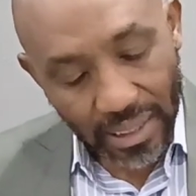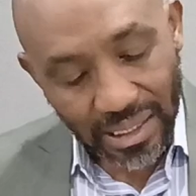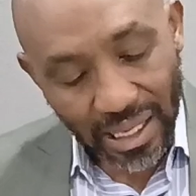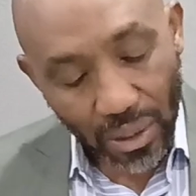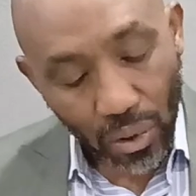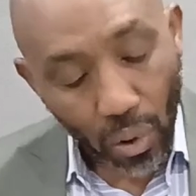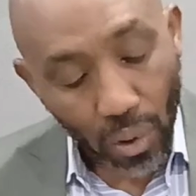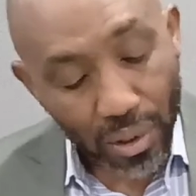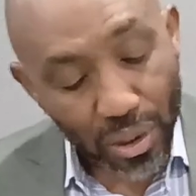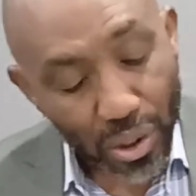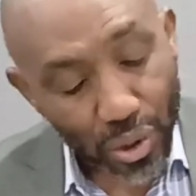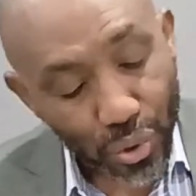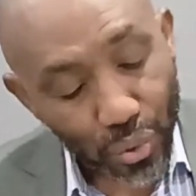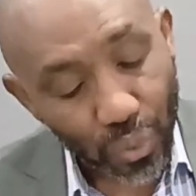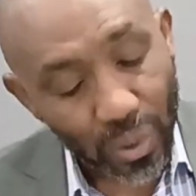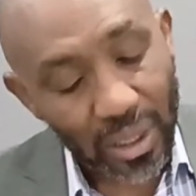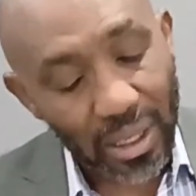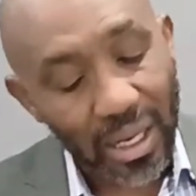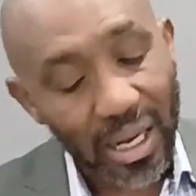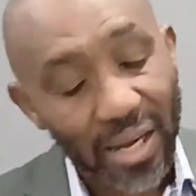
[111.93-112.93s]
According to
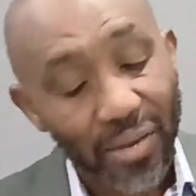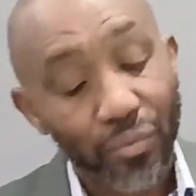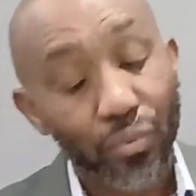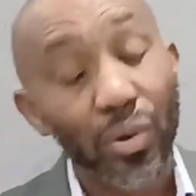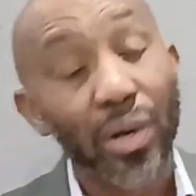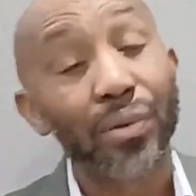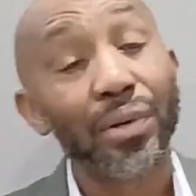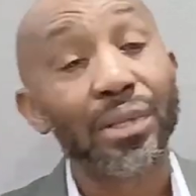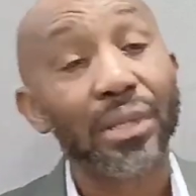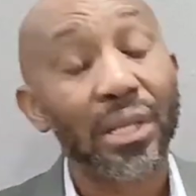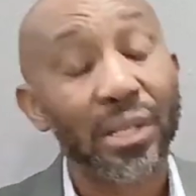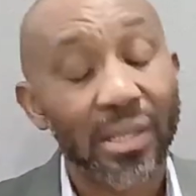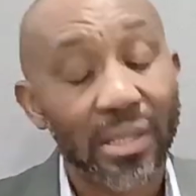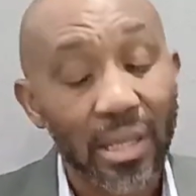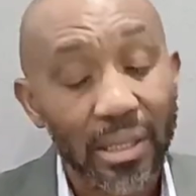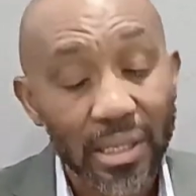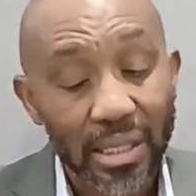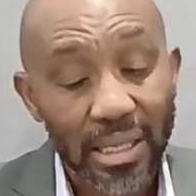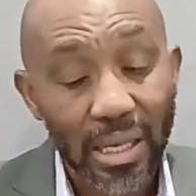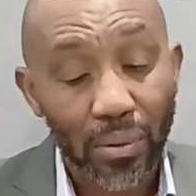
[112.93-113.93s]
a Lifeway research
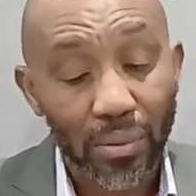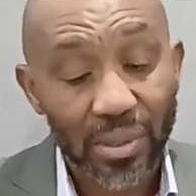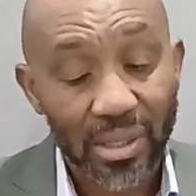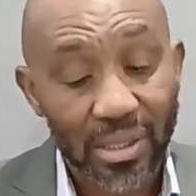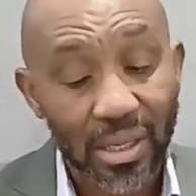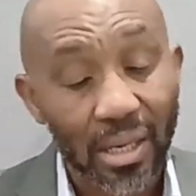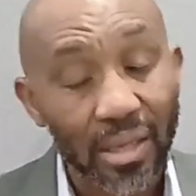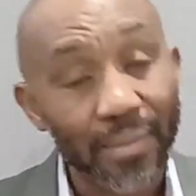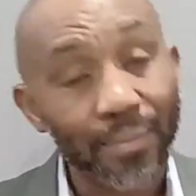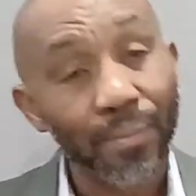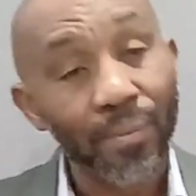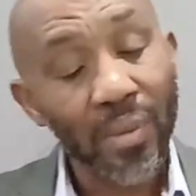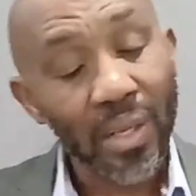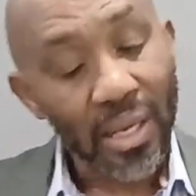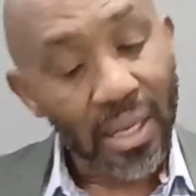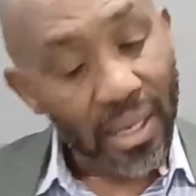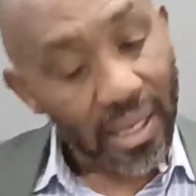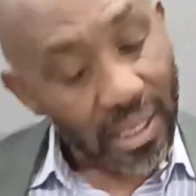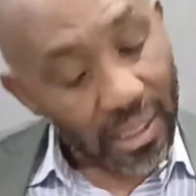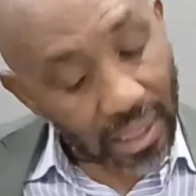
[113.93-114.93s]
study that was done
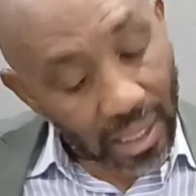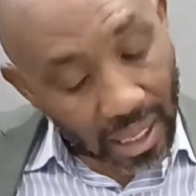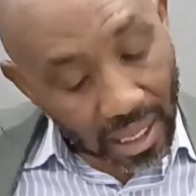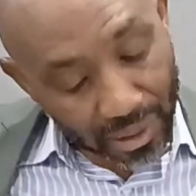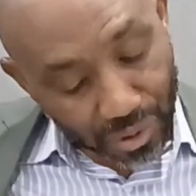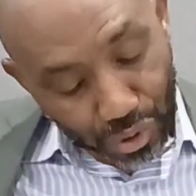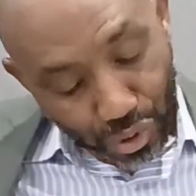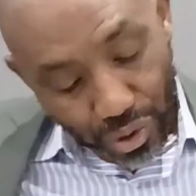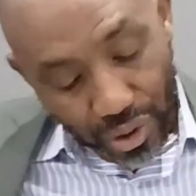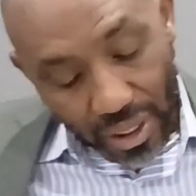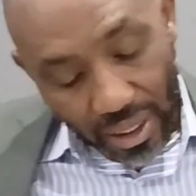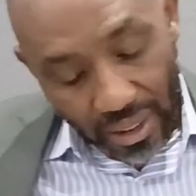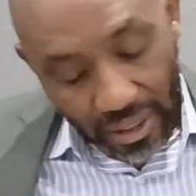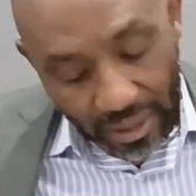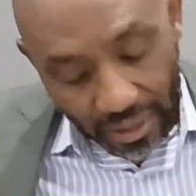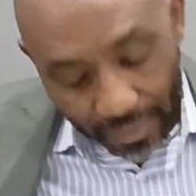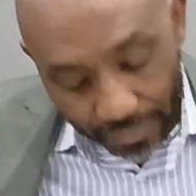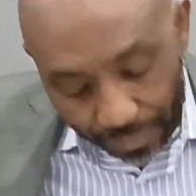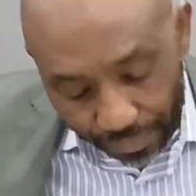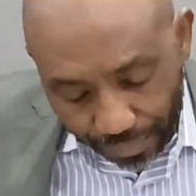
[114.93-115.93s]
last
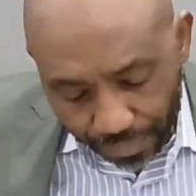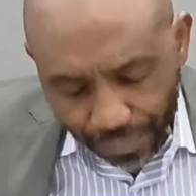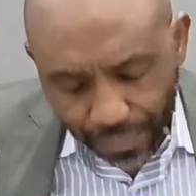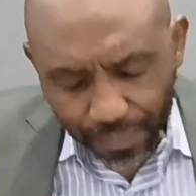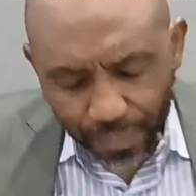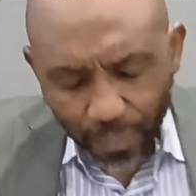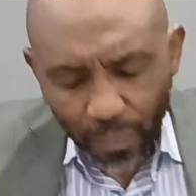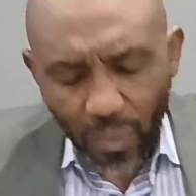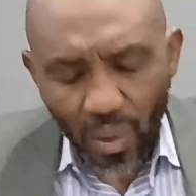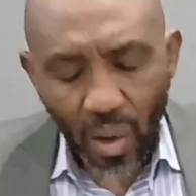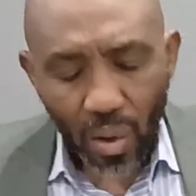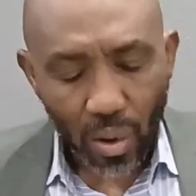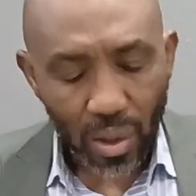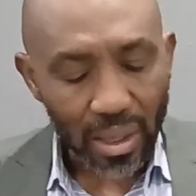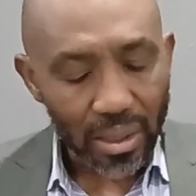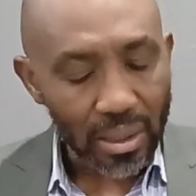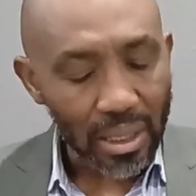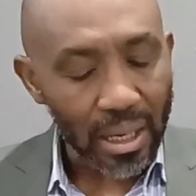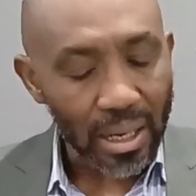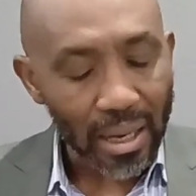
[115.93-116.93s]
year
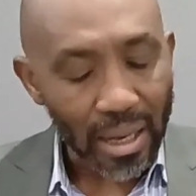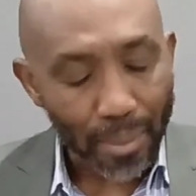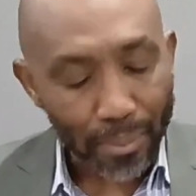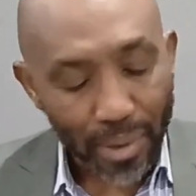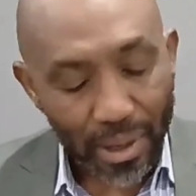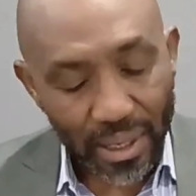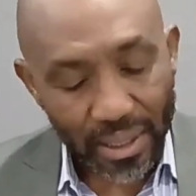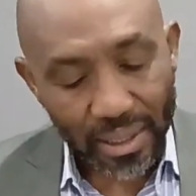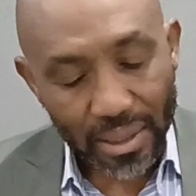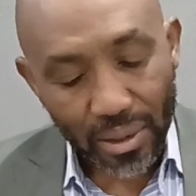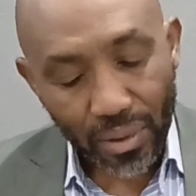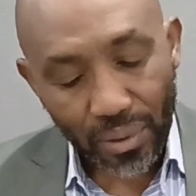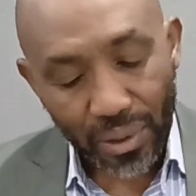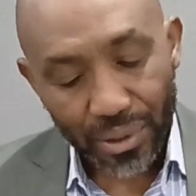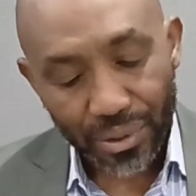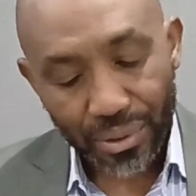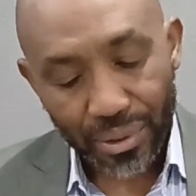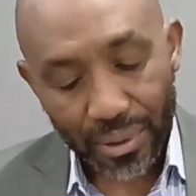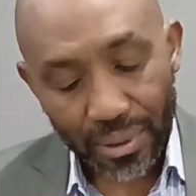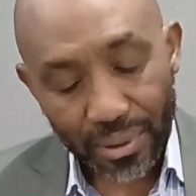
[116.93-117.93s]
on American
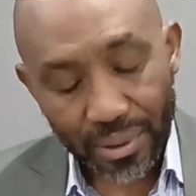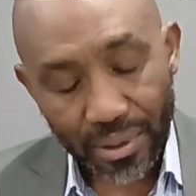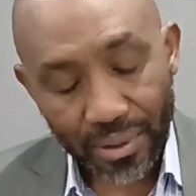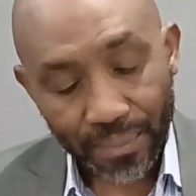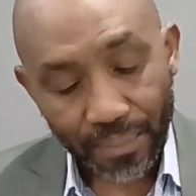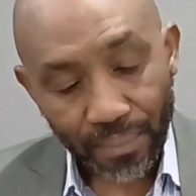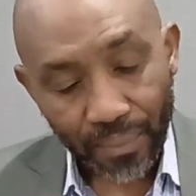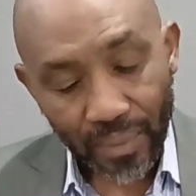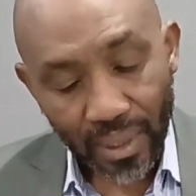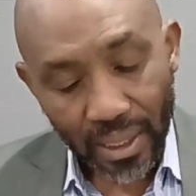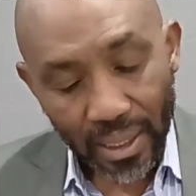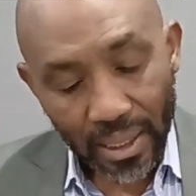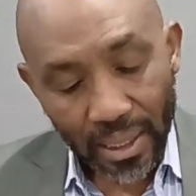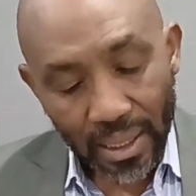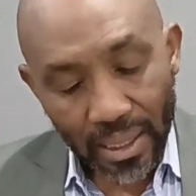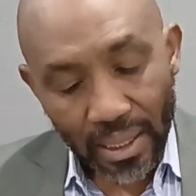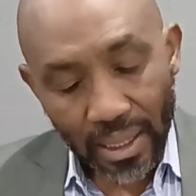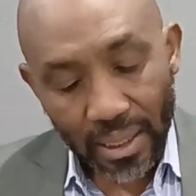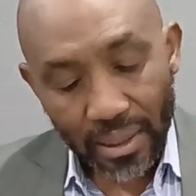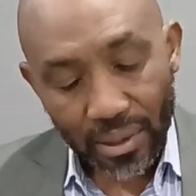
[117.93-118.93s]
Christians,
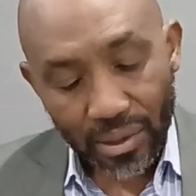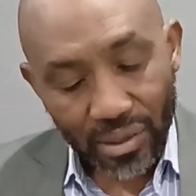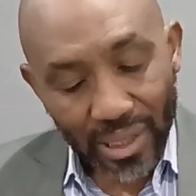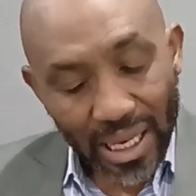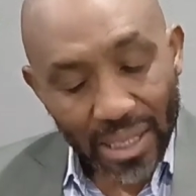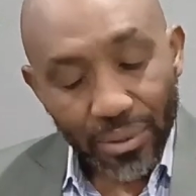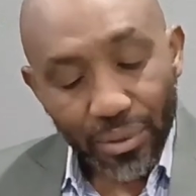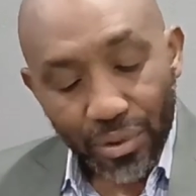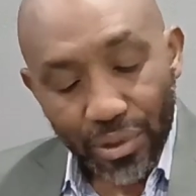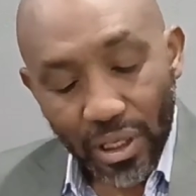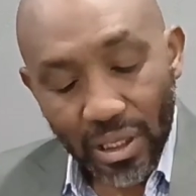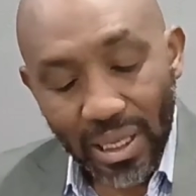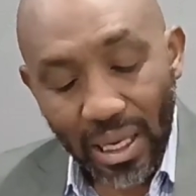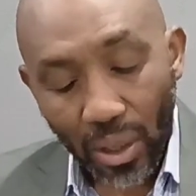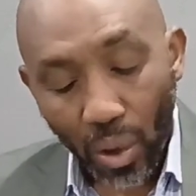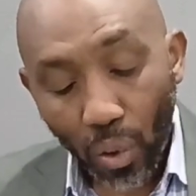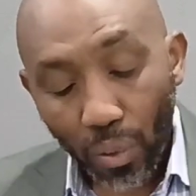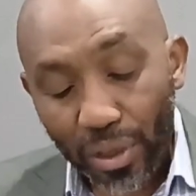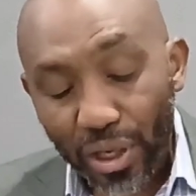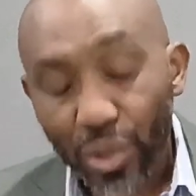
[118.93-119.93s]
it is sad to say that
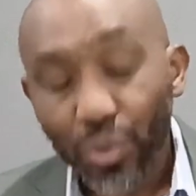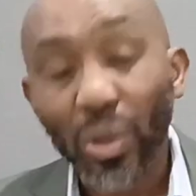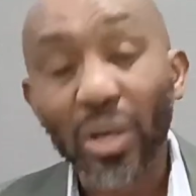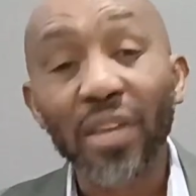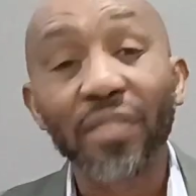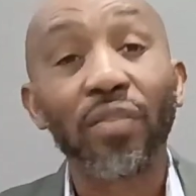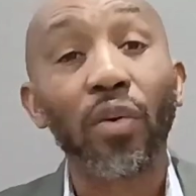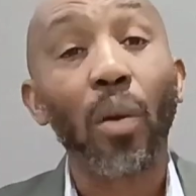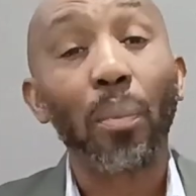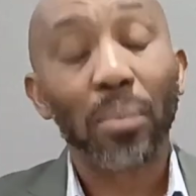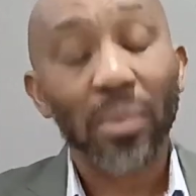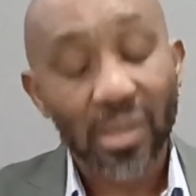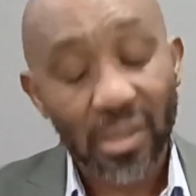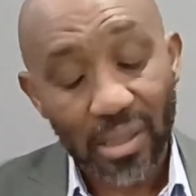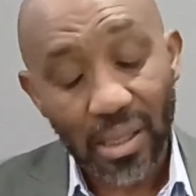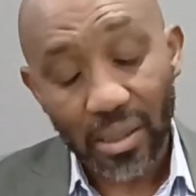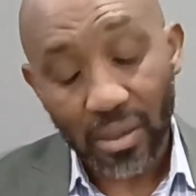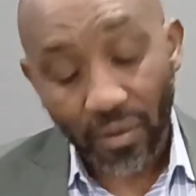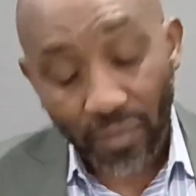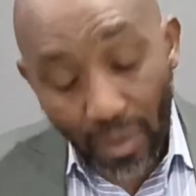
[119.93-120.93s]
only
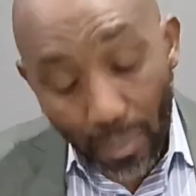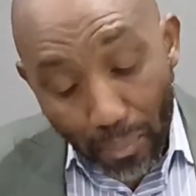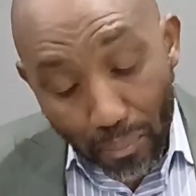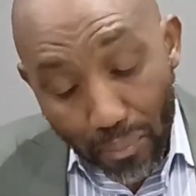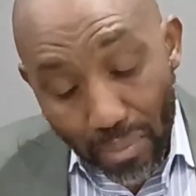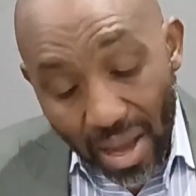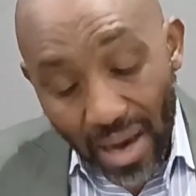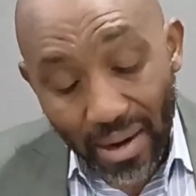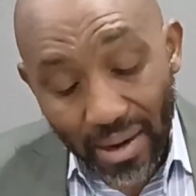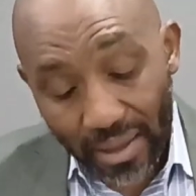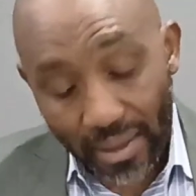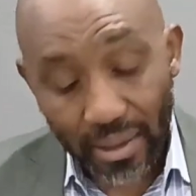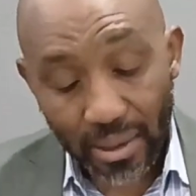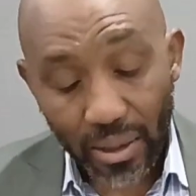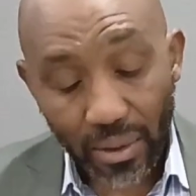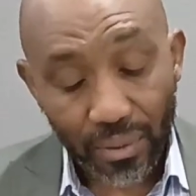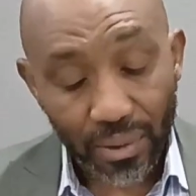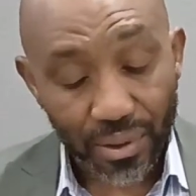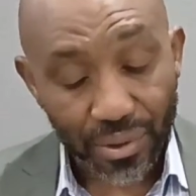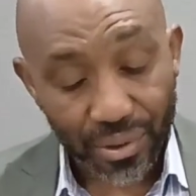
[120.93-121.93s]
24% of American
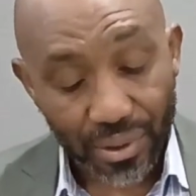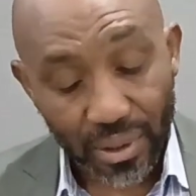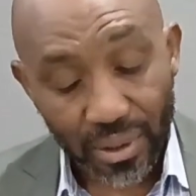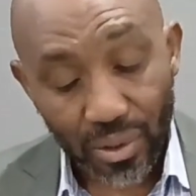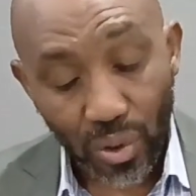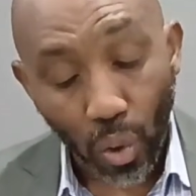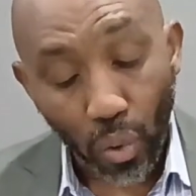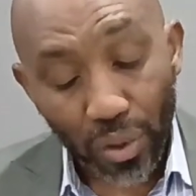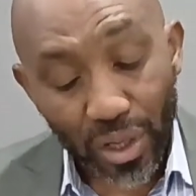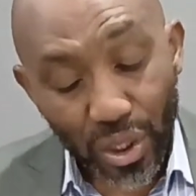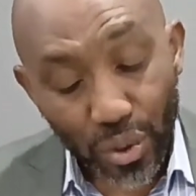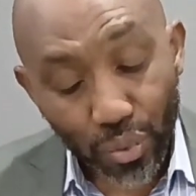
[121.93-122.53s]
Christians, only